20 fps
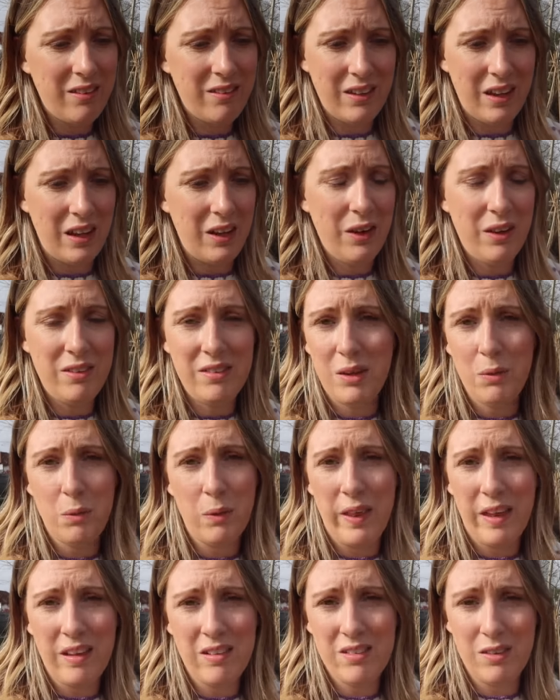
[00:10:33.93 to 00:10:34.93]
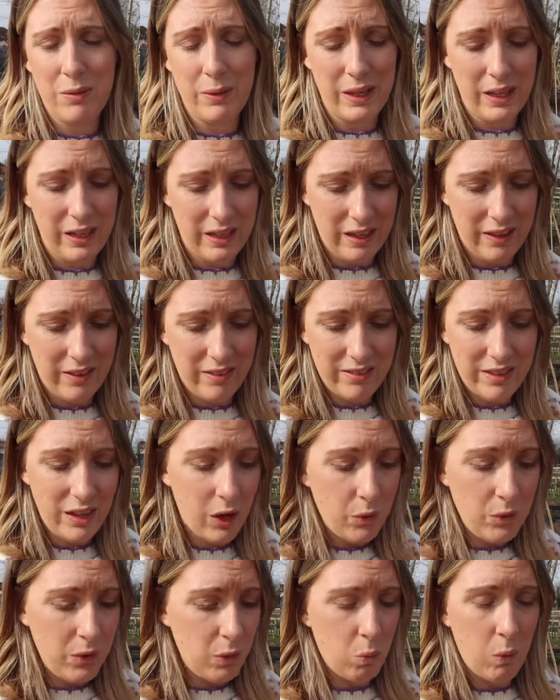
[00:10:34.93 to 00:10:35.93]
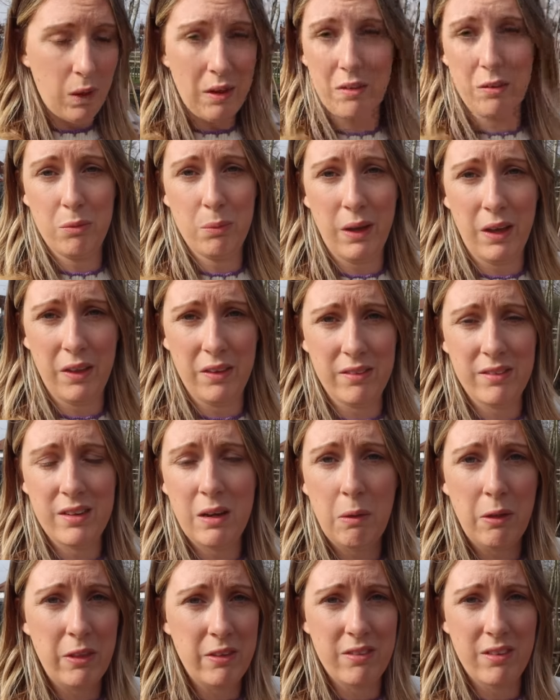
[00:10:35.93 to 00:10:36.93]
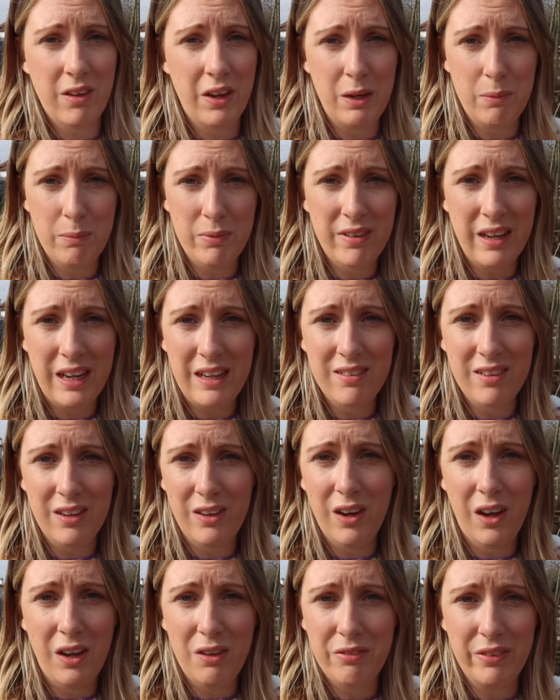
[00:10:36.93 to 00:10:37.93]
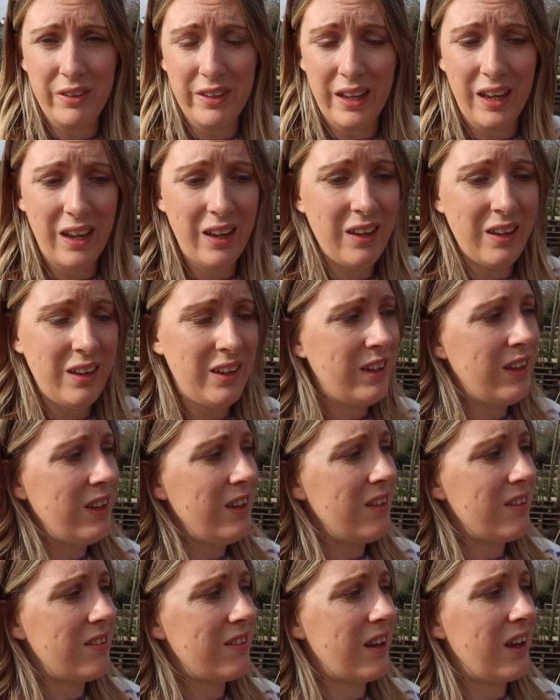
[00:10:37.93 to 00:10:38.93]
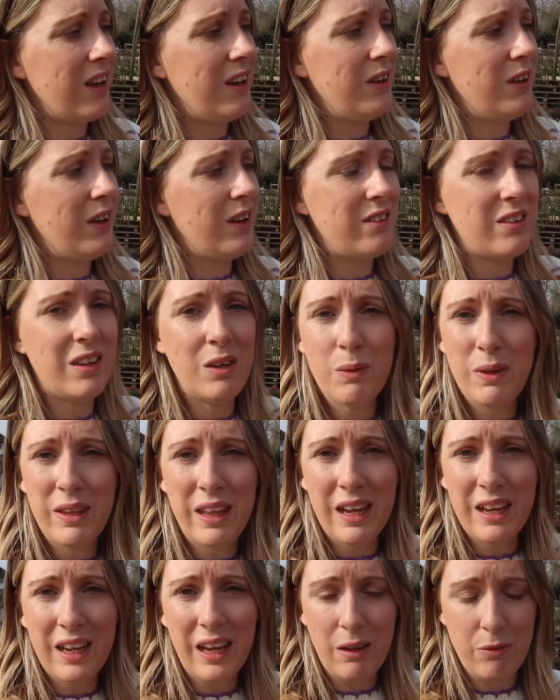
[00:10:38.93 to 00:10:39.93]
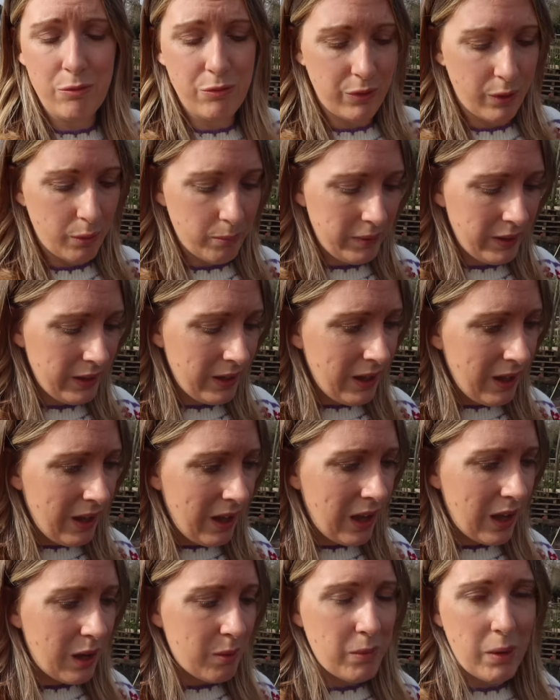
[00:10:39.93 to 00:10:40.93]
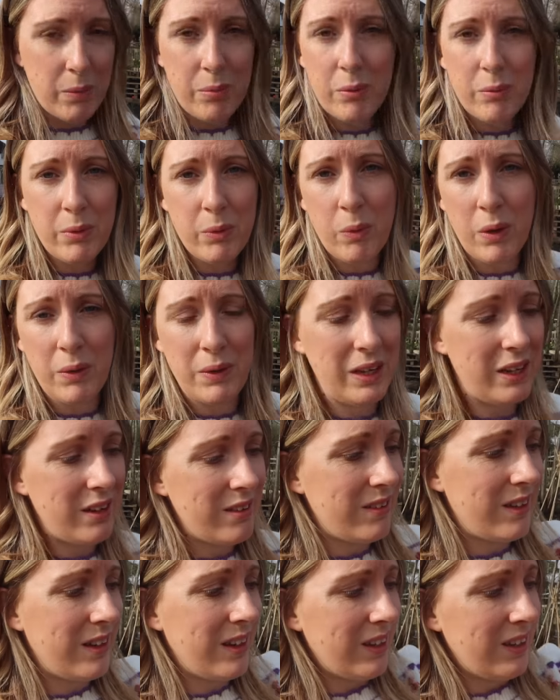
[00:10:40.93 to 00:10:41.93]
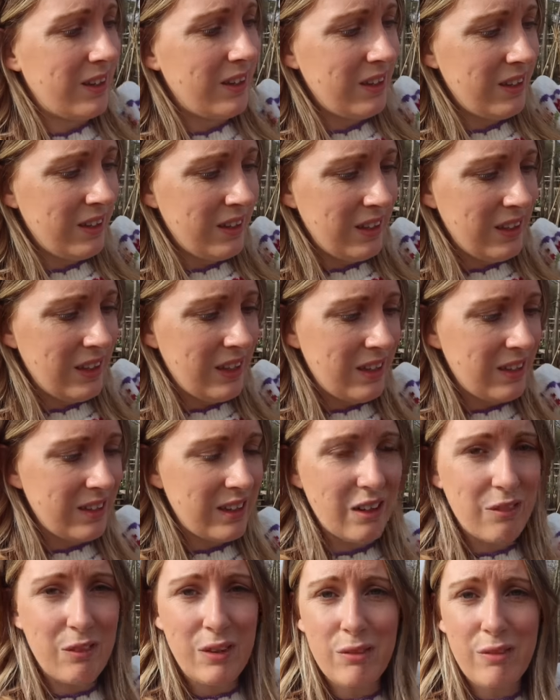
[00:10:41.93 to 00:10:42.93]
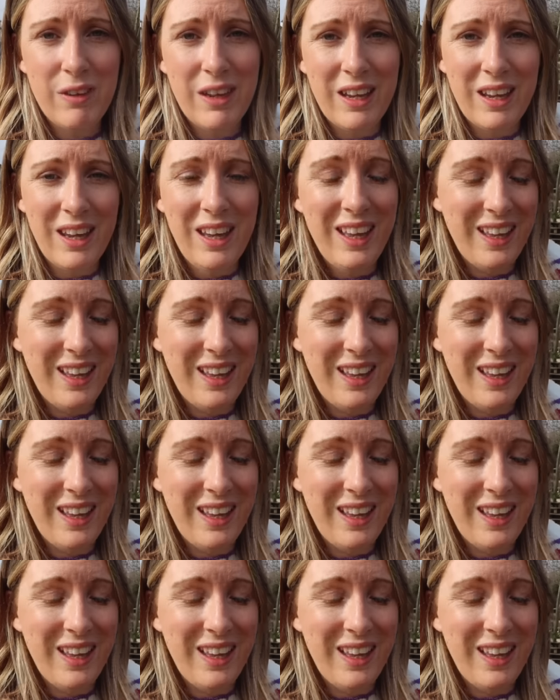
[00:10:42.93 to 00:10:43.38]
So I don't know what that's doing in there. It's the only one as well. There's no other sign of potato life in there. So I don't know where that came from. I probably won't eat it. Get rid of it.